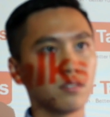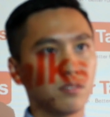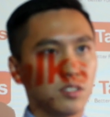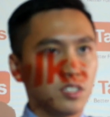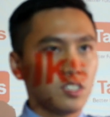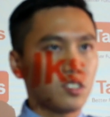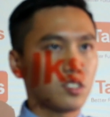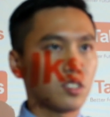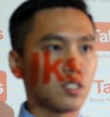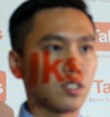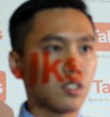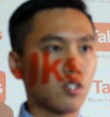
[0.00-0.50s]

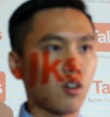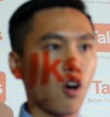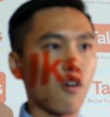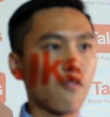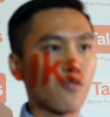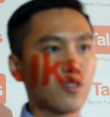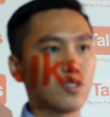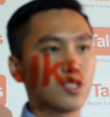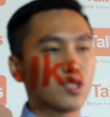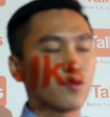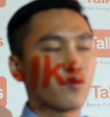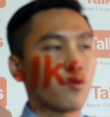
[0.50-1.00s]
this
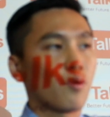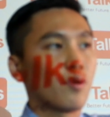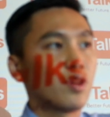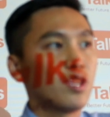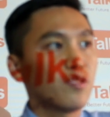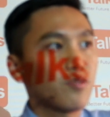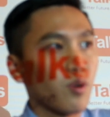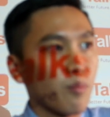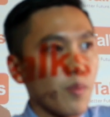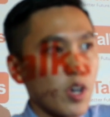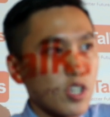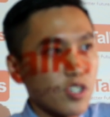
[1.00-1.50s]
conference
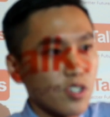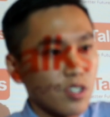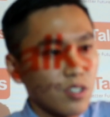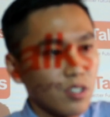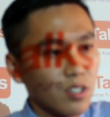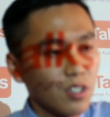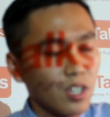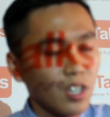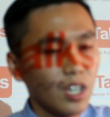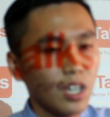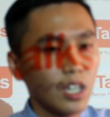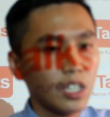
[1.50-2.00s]

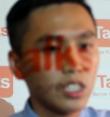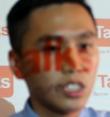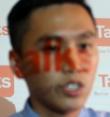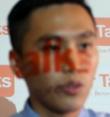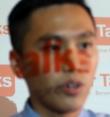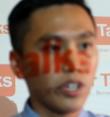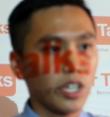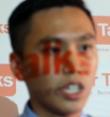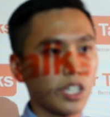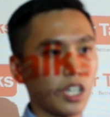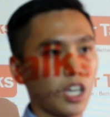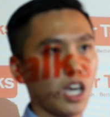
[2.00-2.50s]
information. So
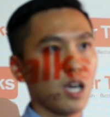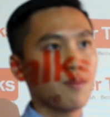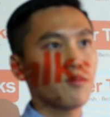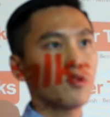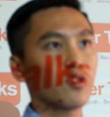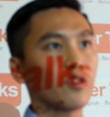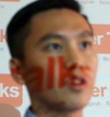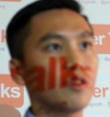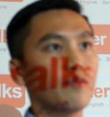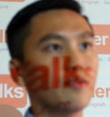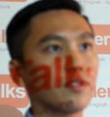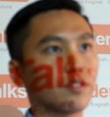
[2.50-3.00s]
I
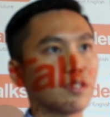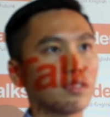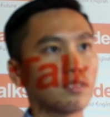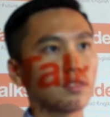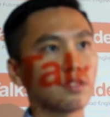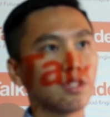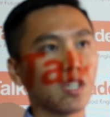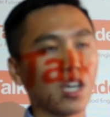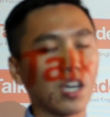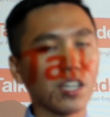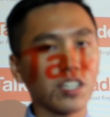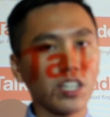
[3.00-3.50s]

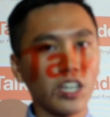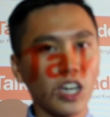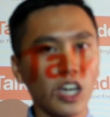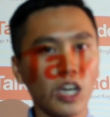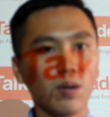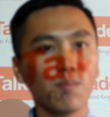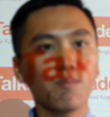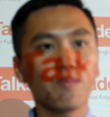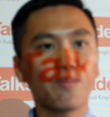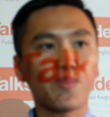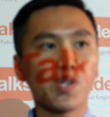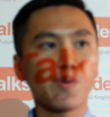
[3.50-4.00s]

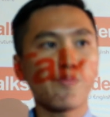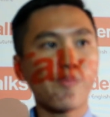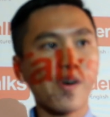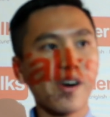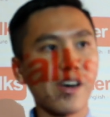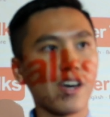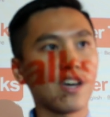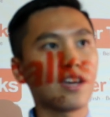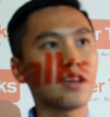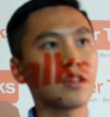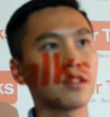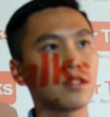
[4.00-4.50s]
came
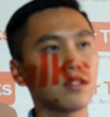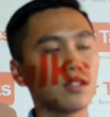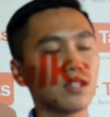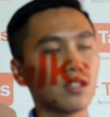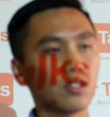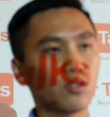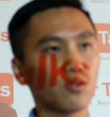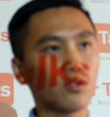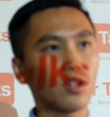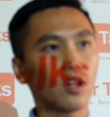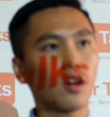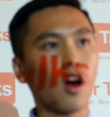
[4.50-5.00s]
prepared
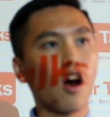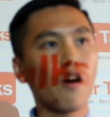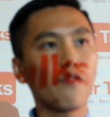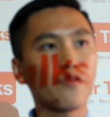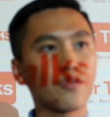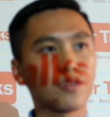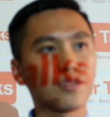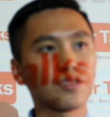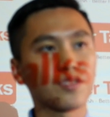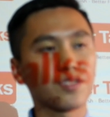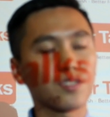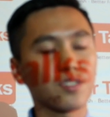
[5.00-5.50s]
to the
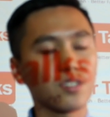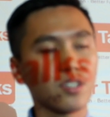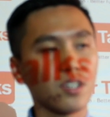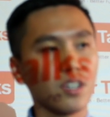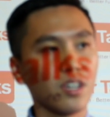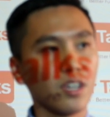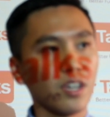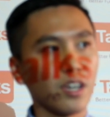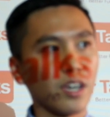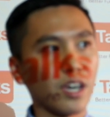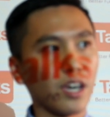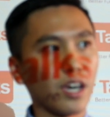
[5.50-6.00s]
conference,
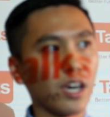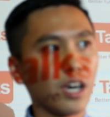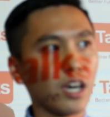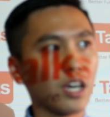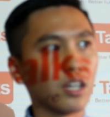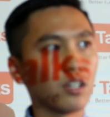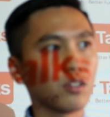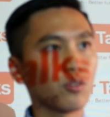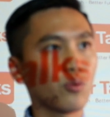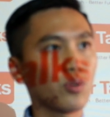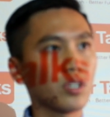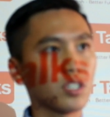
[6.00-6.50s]

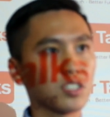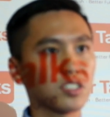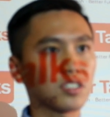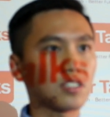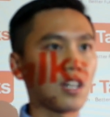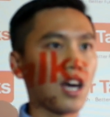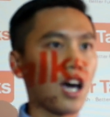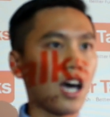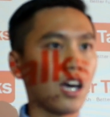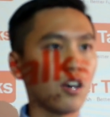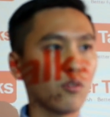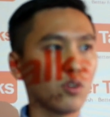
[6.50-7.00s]
and with a
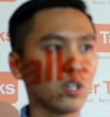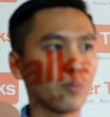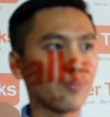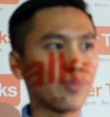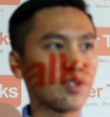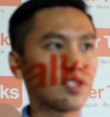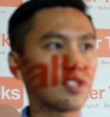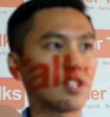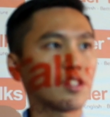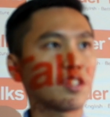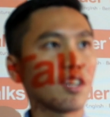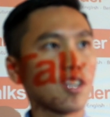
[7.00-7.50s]
slide, with a
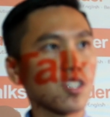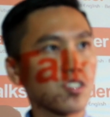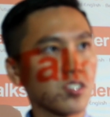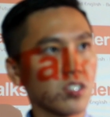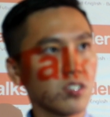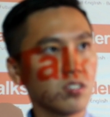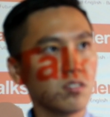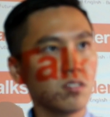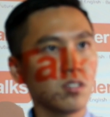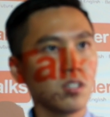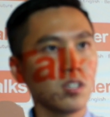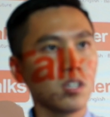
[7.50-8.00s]

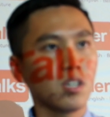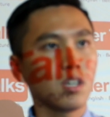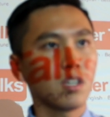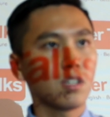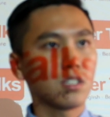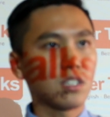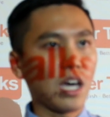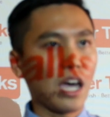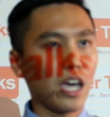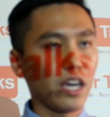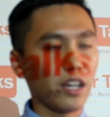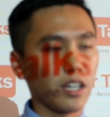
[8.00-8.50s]
presentation,
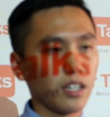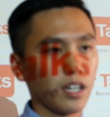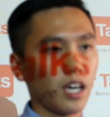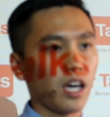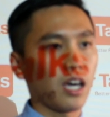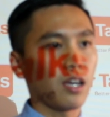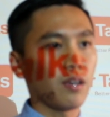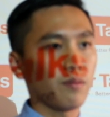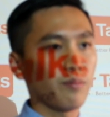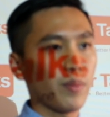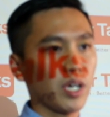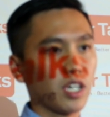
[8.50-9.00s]
and
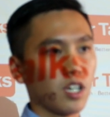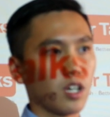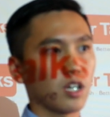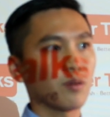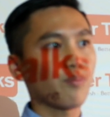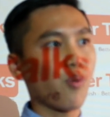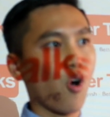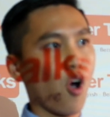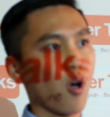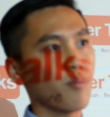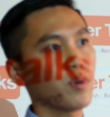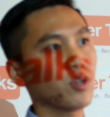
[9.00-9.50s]
I make an
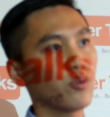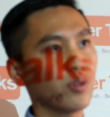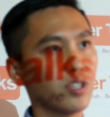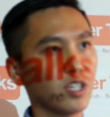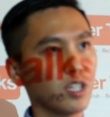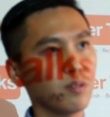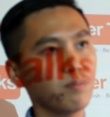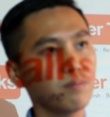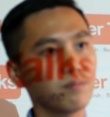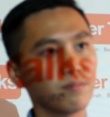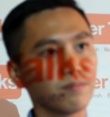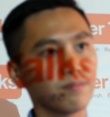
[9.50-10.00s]
appointment with
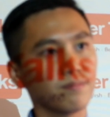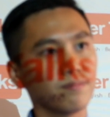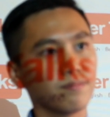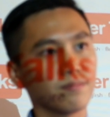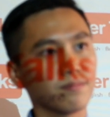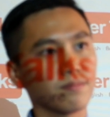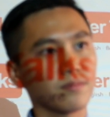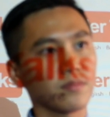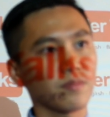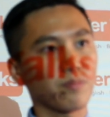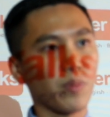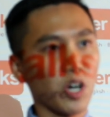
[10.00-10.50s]
him
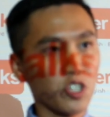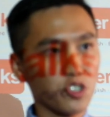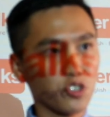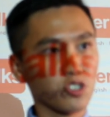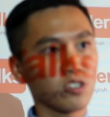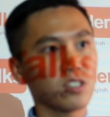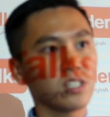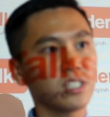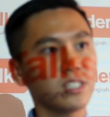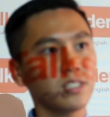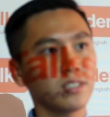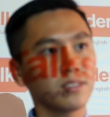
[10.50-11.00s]

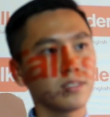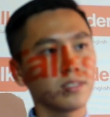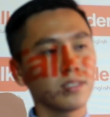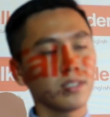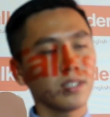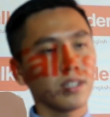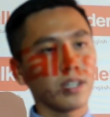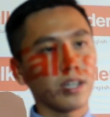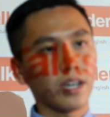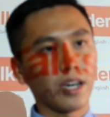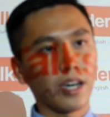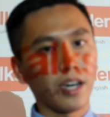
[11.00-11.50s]
personally,
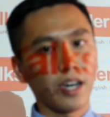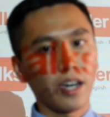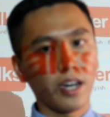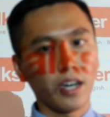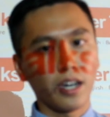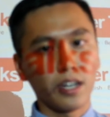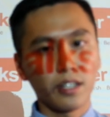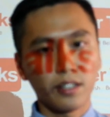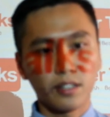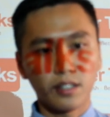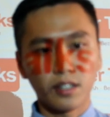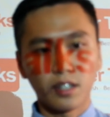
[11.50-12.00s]

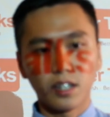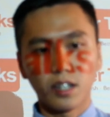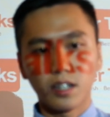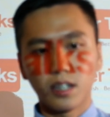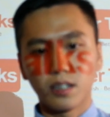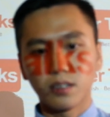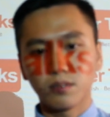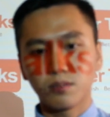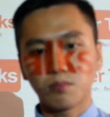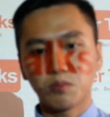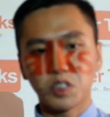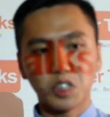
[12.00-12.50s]
and
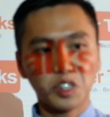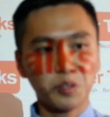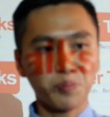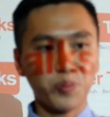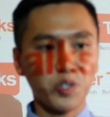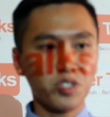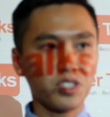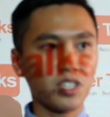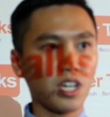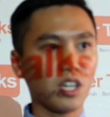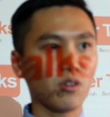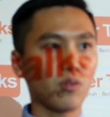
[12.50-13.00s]
just
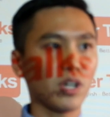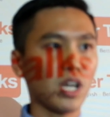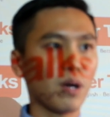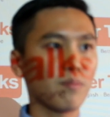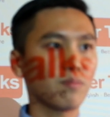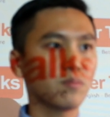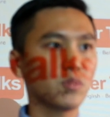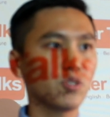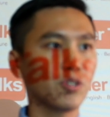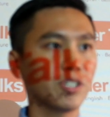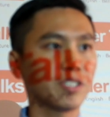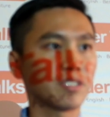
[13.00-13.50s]
present what
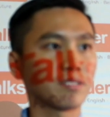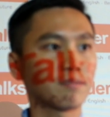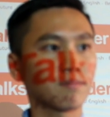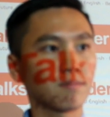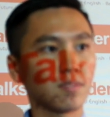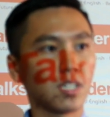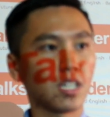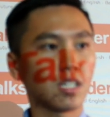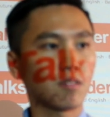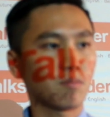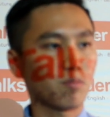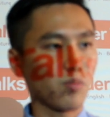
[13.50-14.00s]
I'm doing,
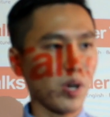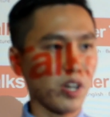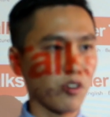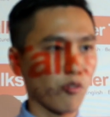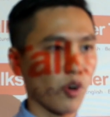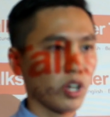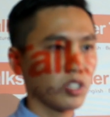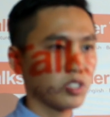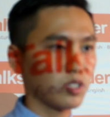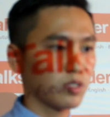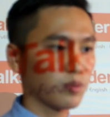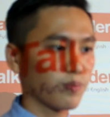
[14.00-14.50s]
like
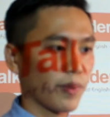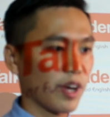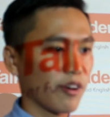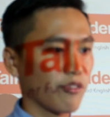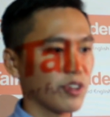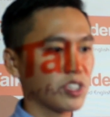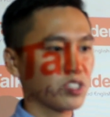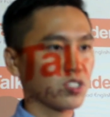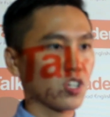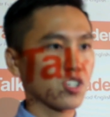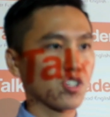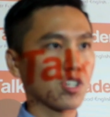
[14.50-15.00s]
what's my
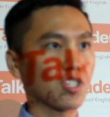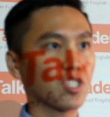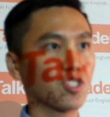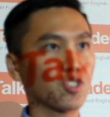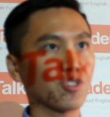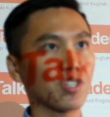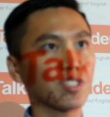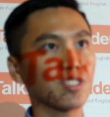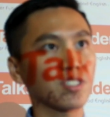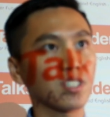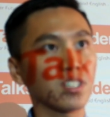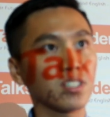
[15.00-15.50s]
research
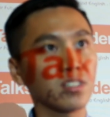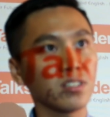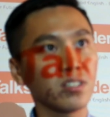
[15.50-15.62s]
interest,